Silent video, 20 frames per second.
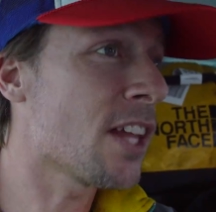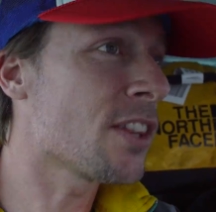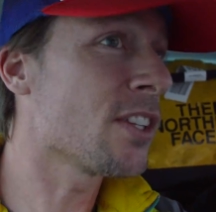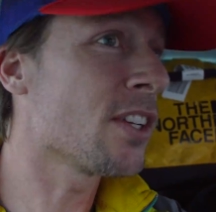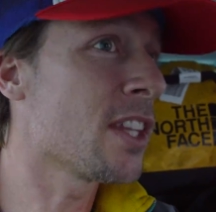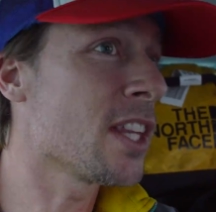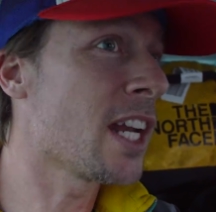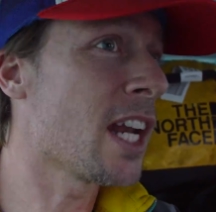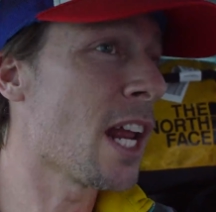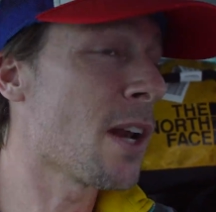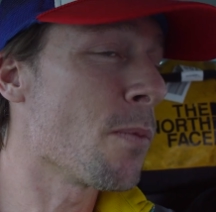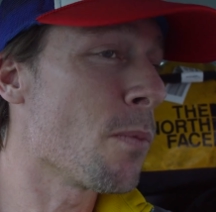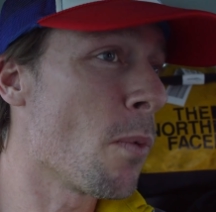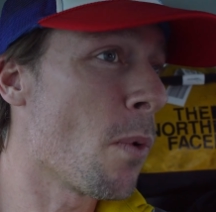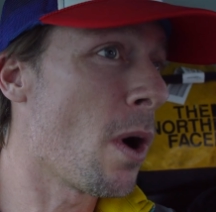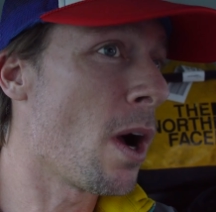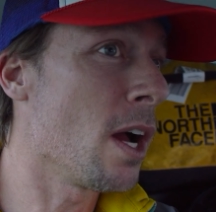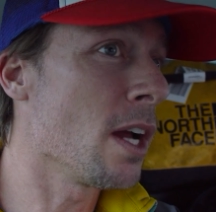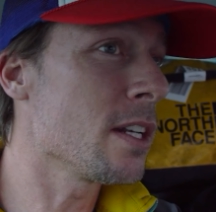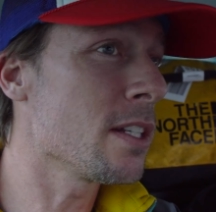out there that I'd
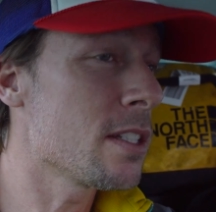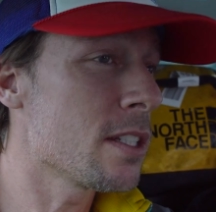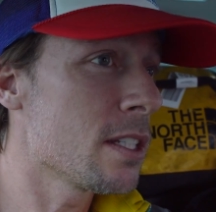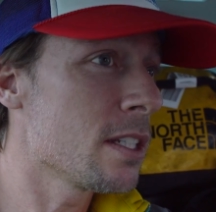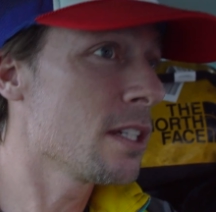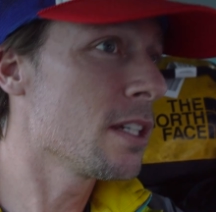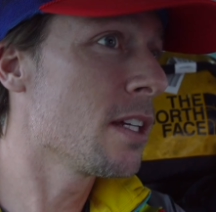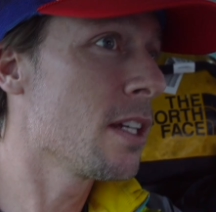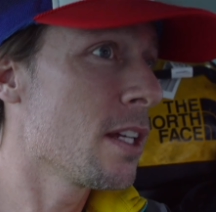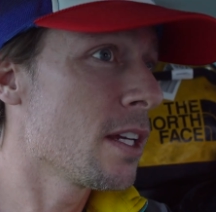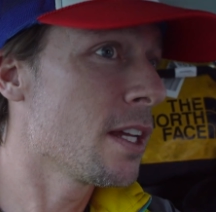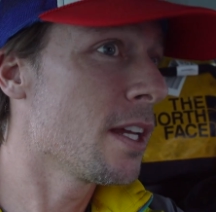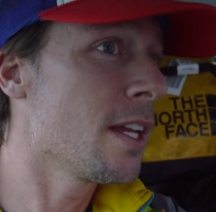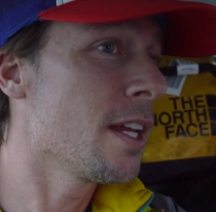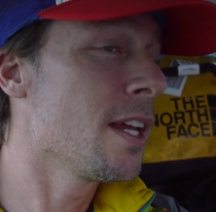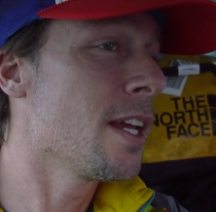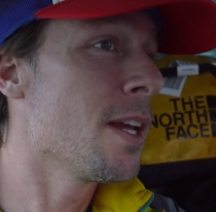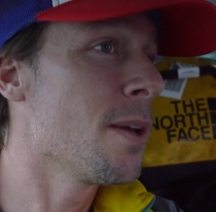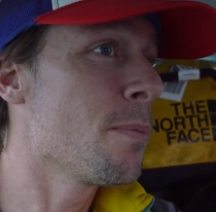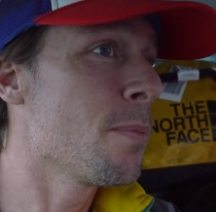want
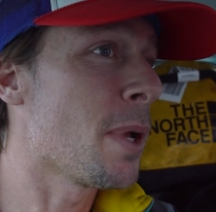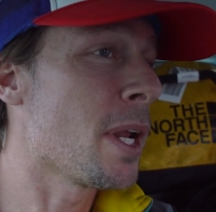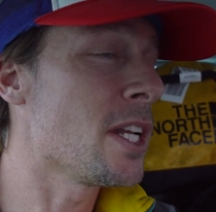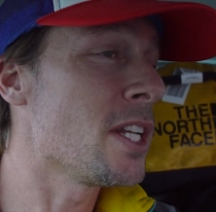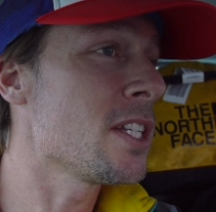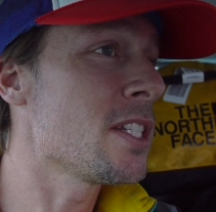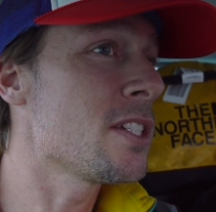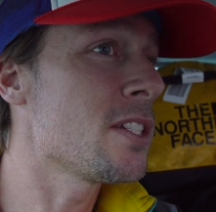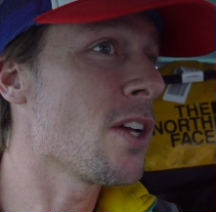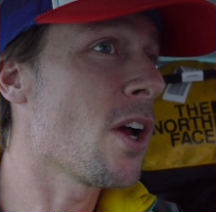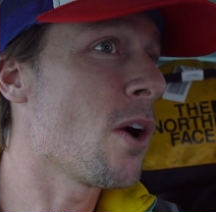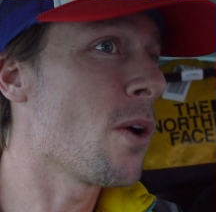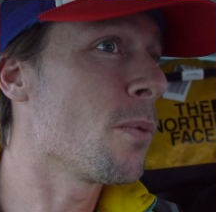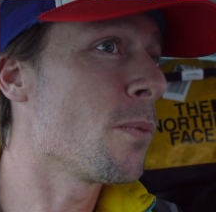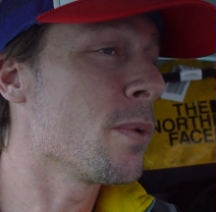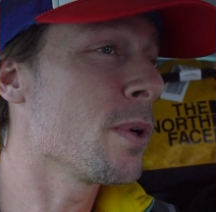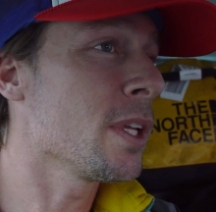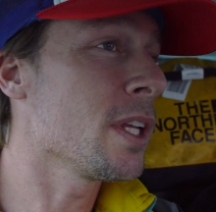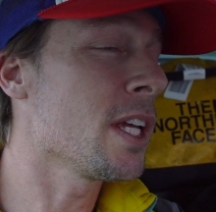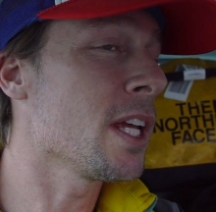but I just
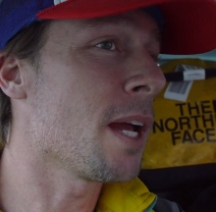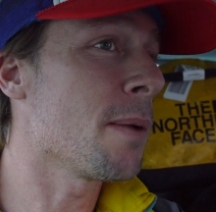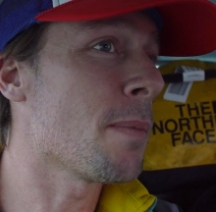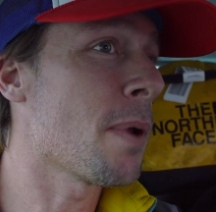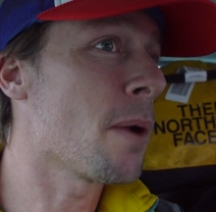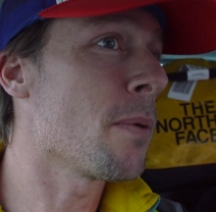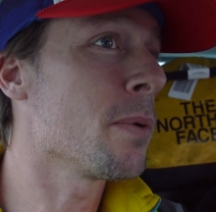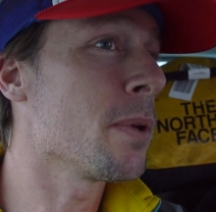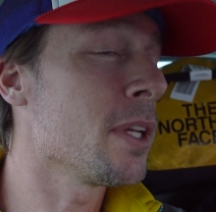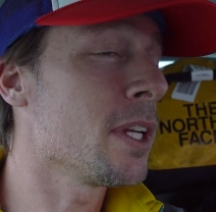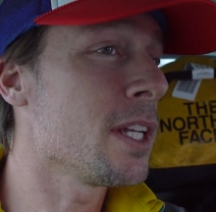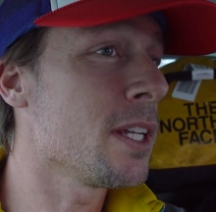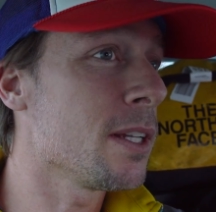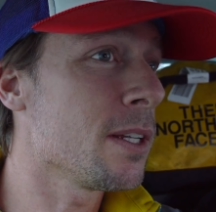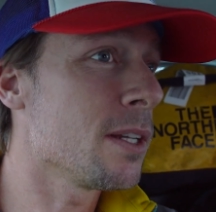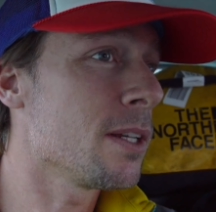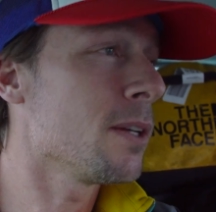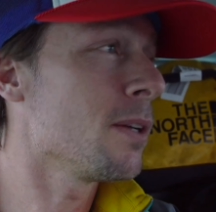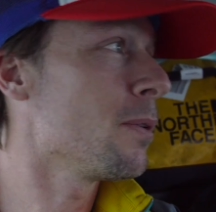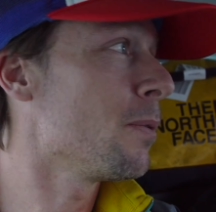don't really, I'm not
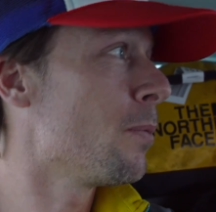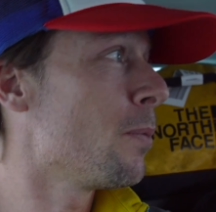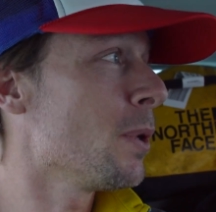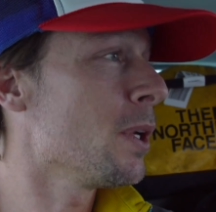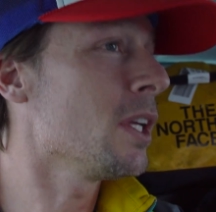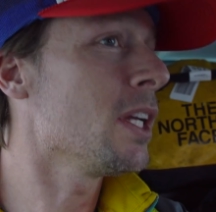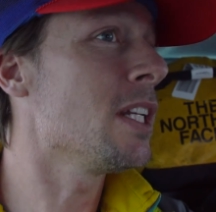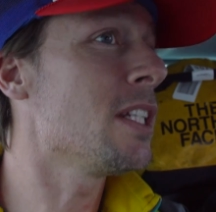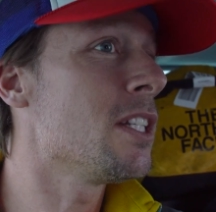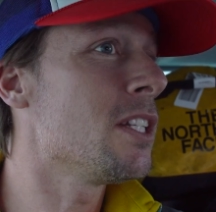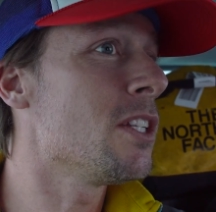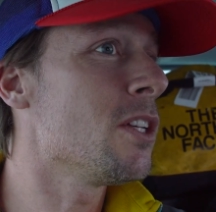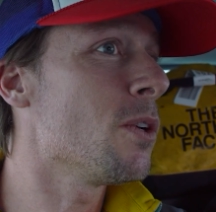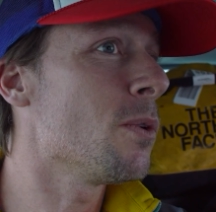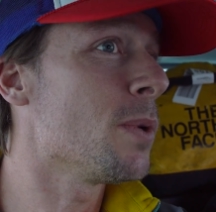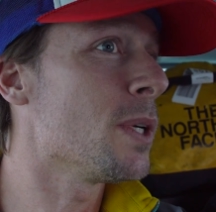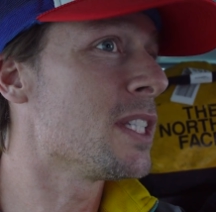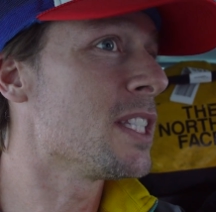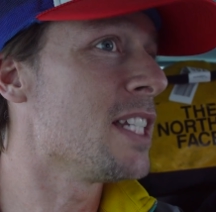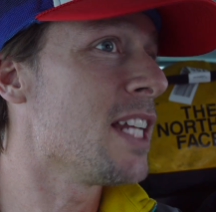really willing to
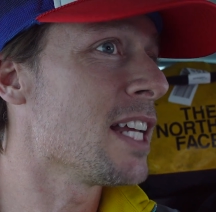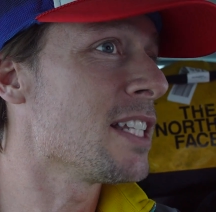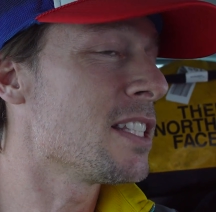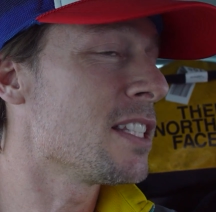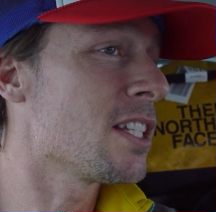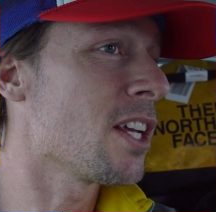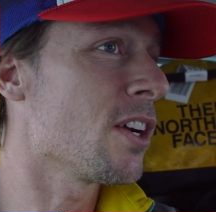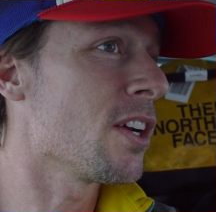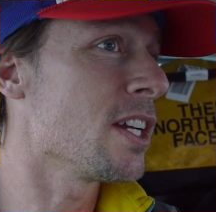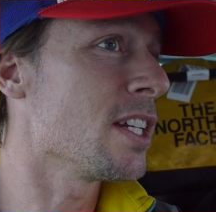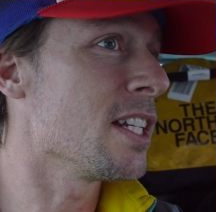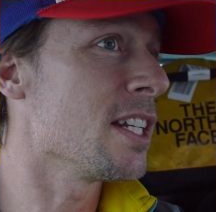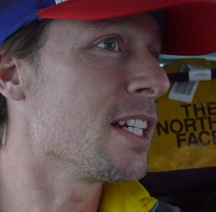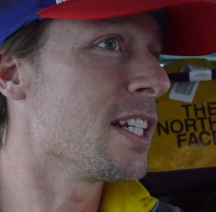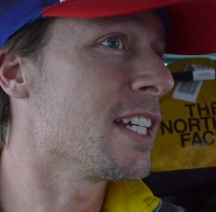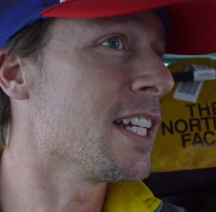do what's necessary to